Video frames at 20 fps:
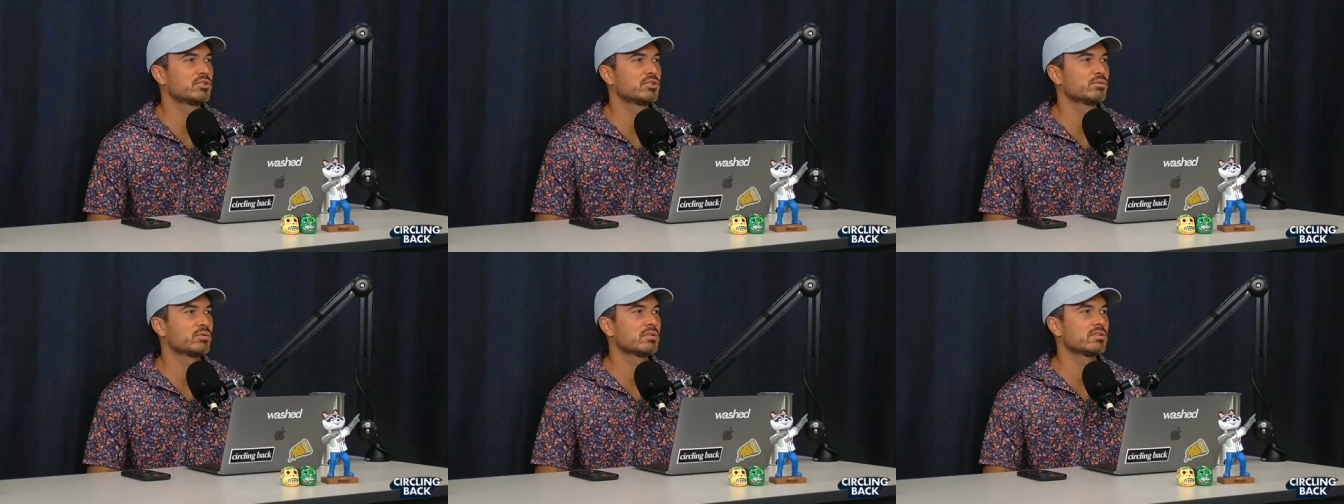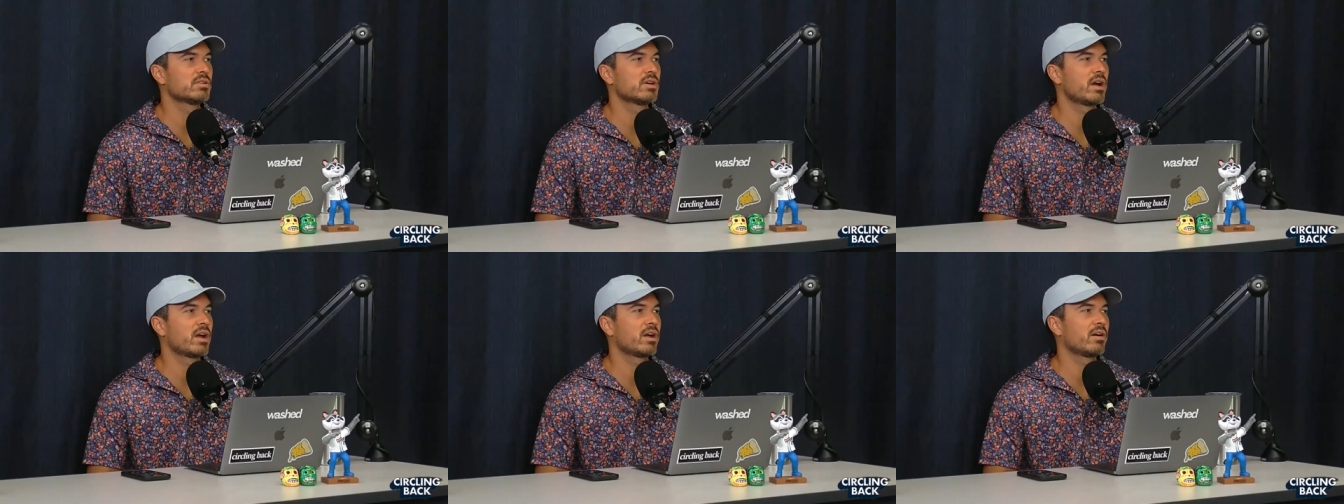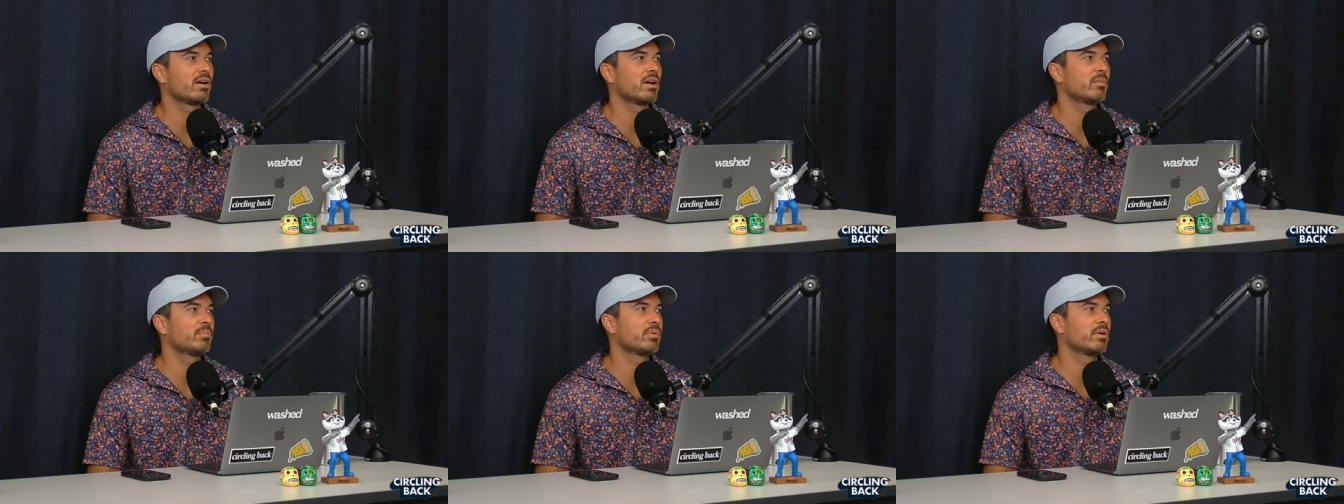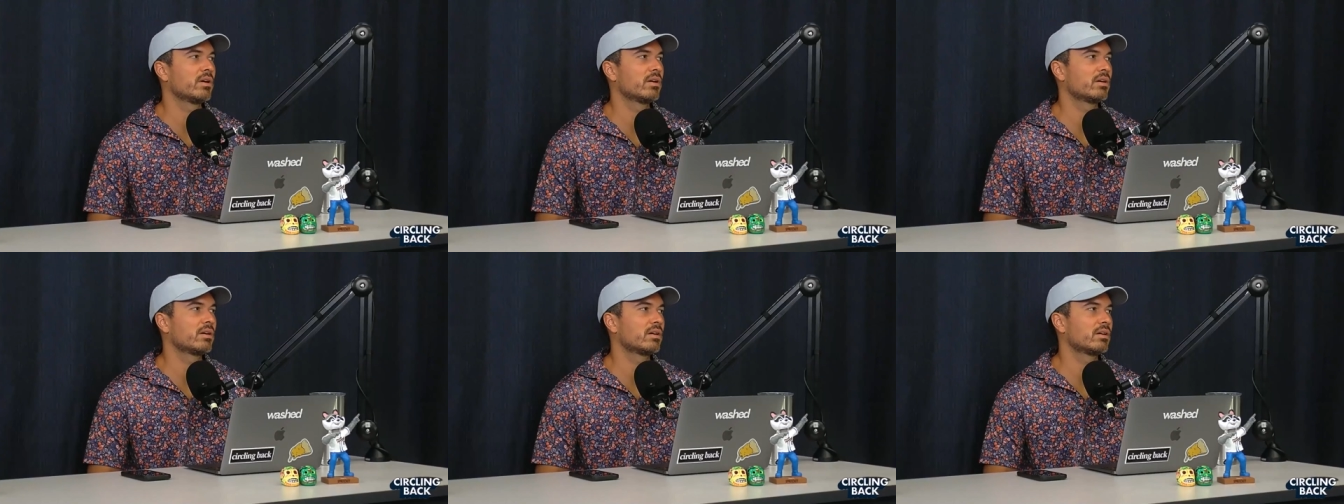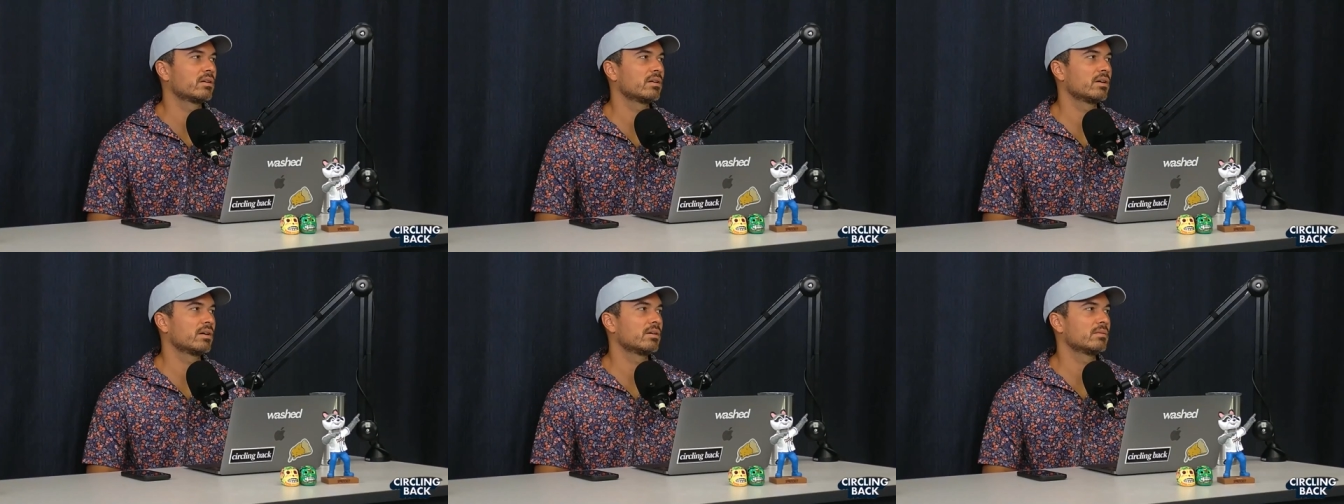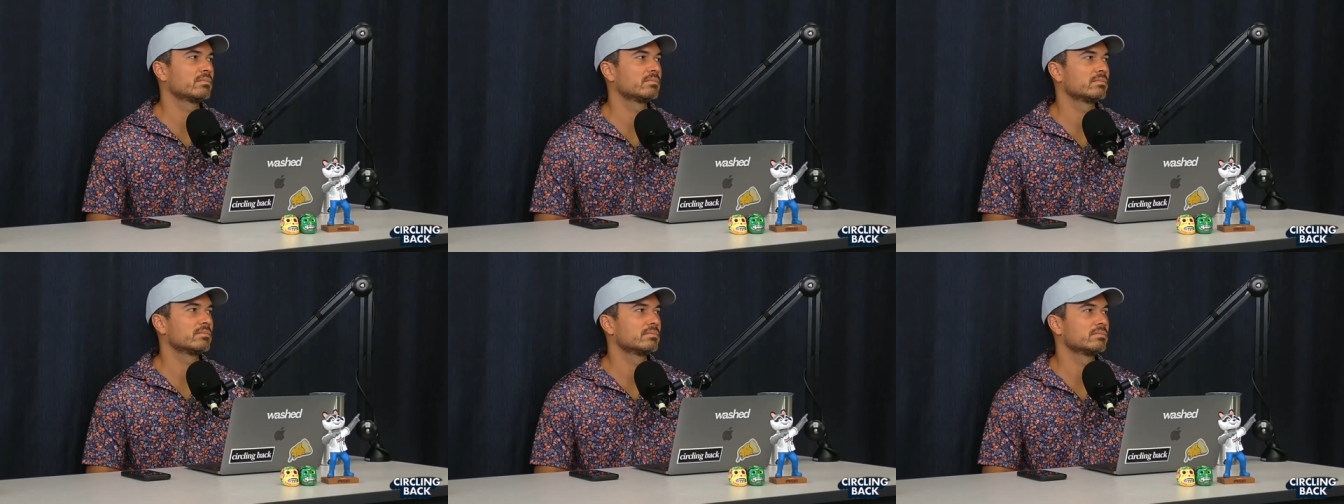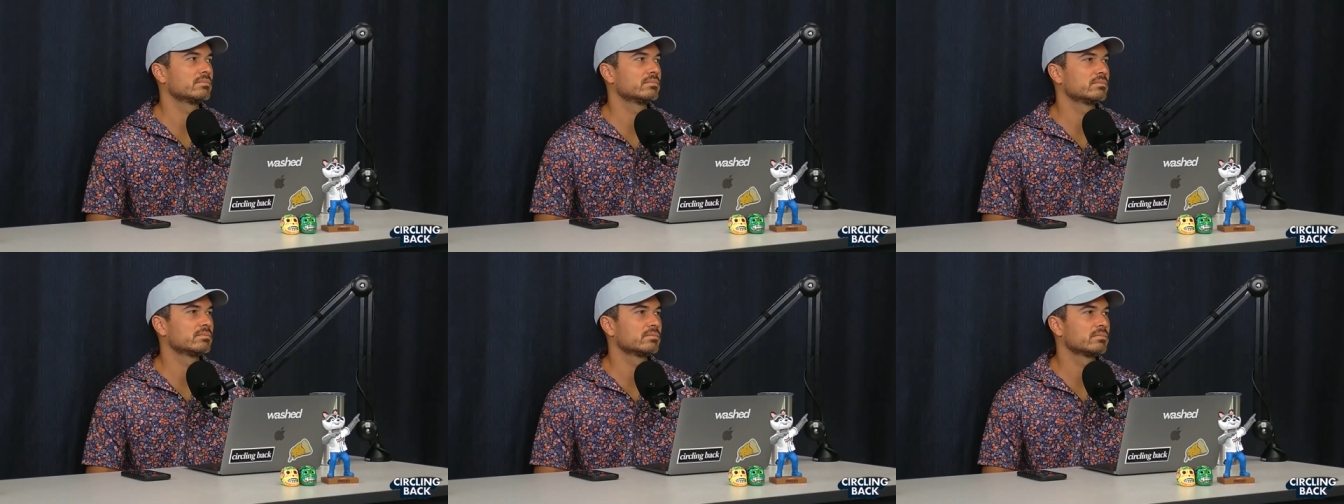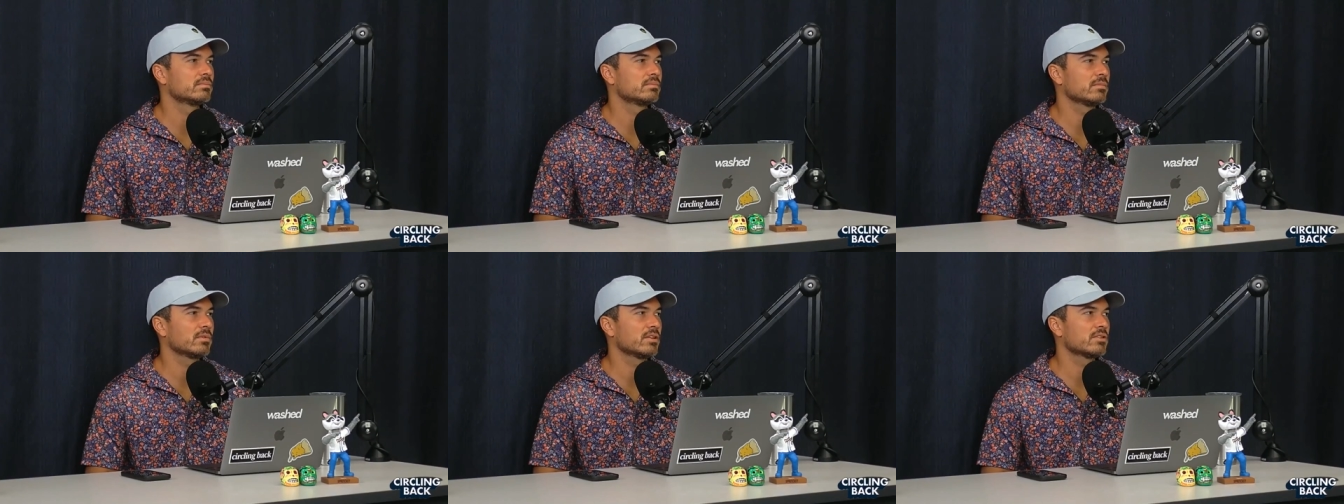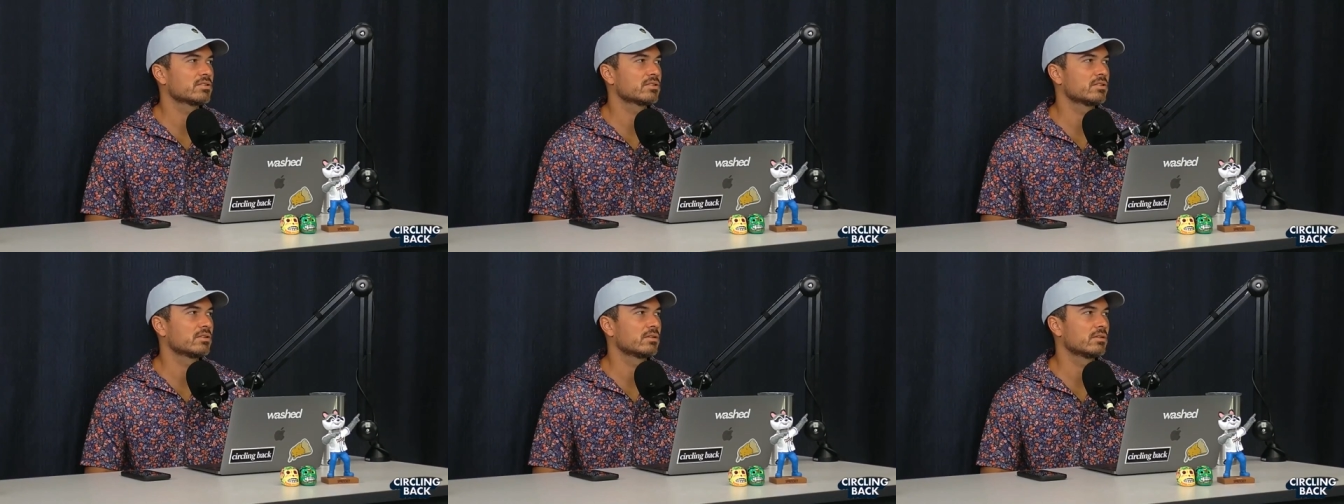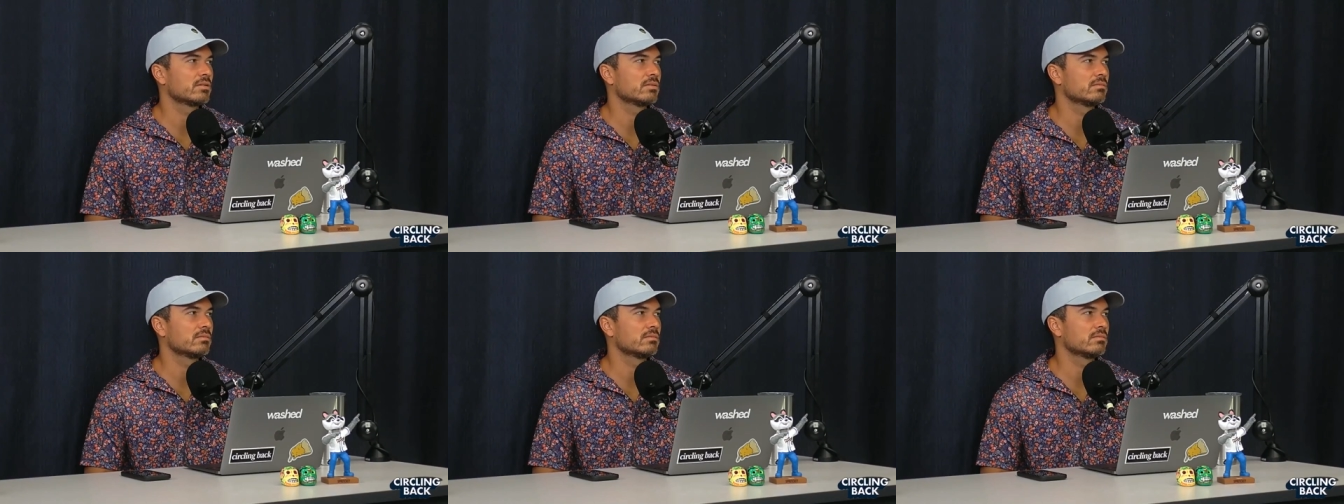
one's higher up on our um, listener?